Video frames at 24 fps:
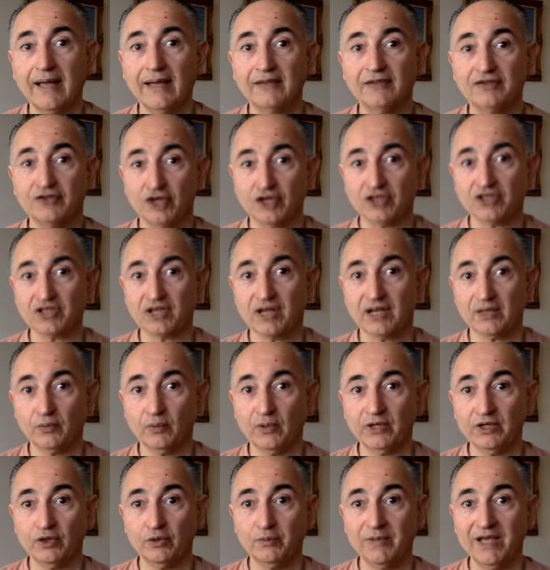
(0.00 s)
just like
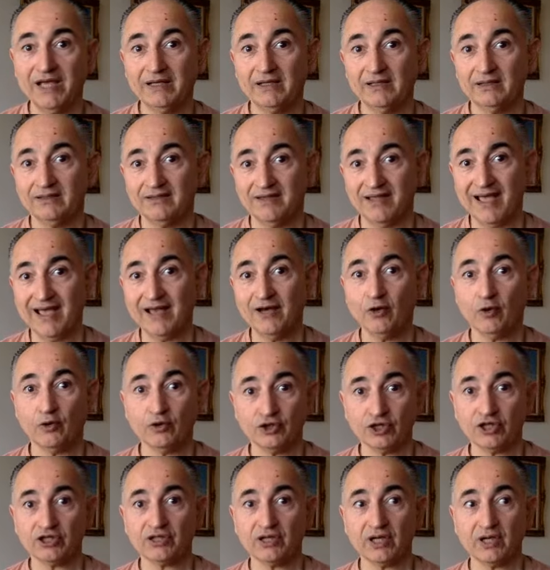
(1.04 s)
when you made it then or
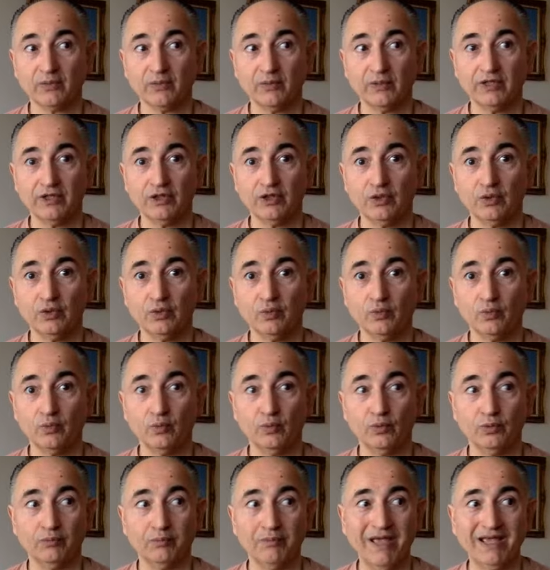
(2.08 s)
just like when you
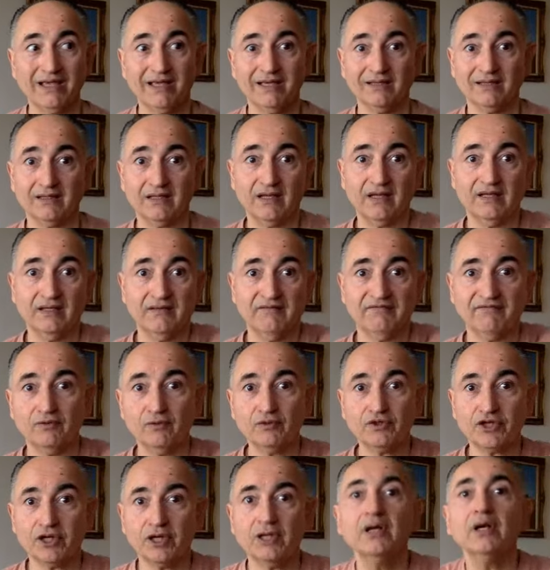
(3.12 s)
would make it in the
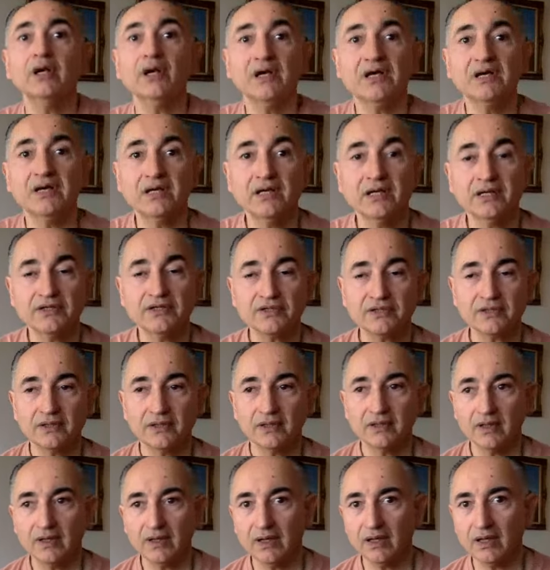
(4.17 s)
future is
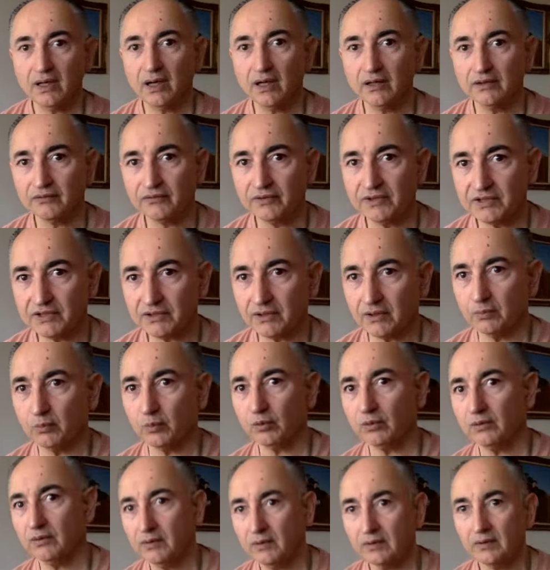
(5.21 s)
uh, unreasonable
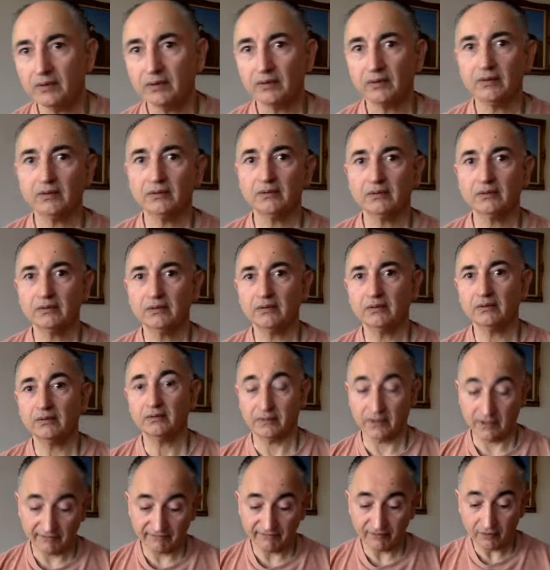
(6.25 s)

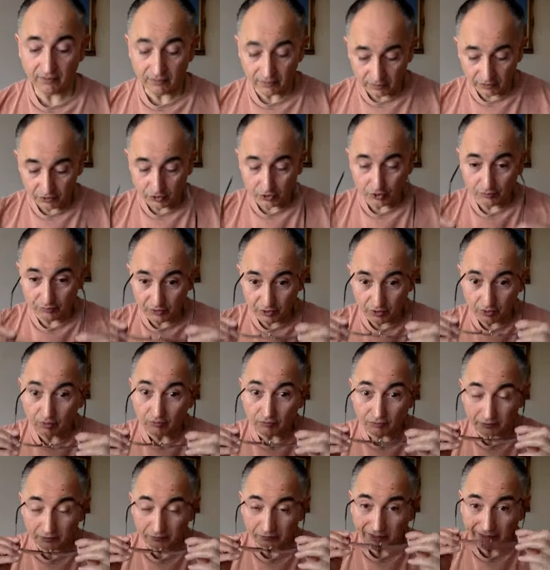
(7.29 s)
therefore there should be no
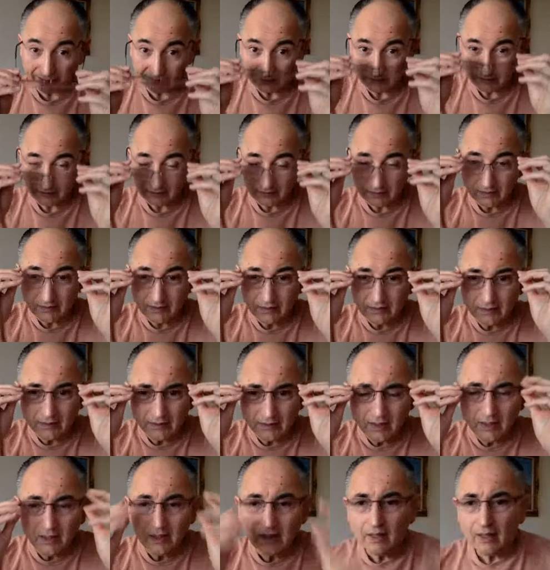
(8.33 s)
regret
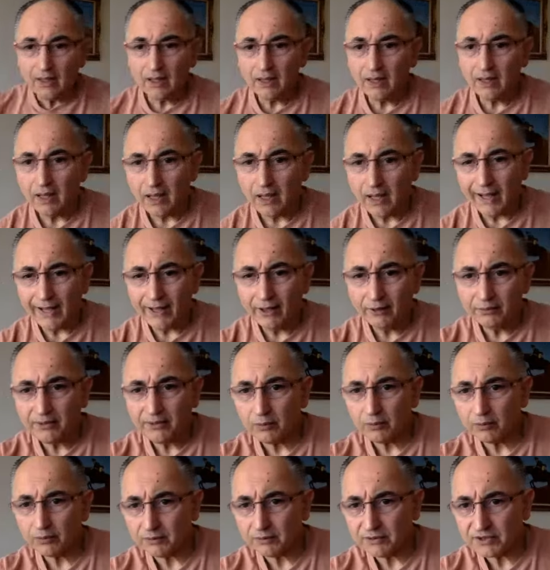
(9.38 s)
i hope
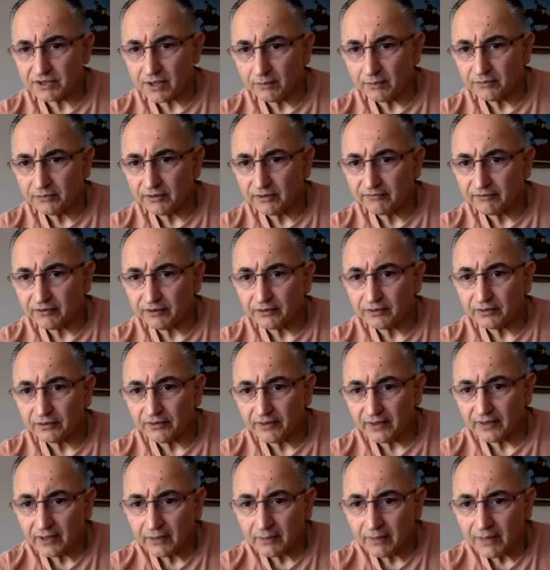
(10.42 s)
that would be something for you to
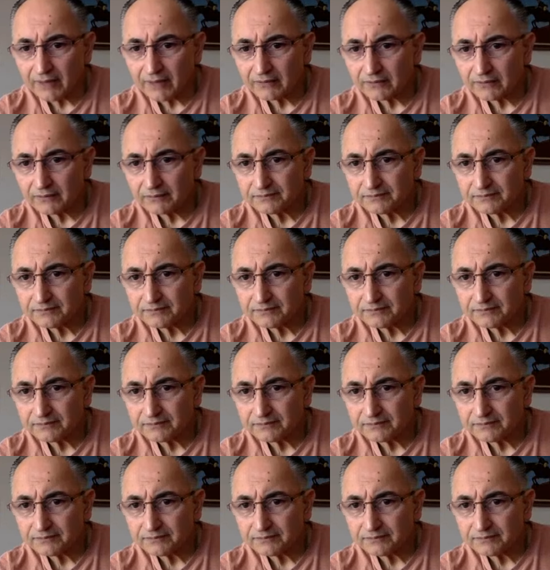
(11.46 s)
think about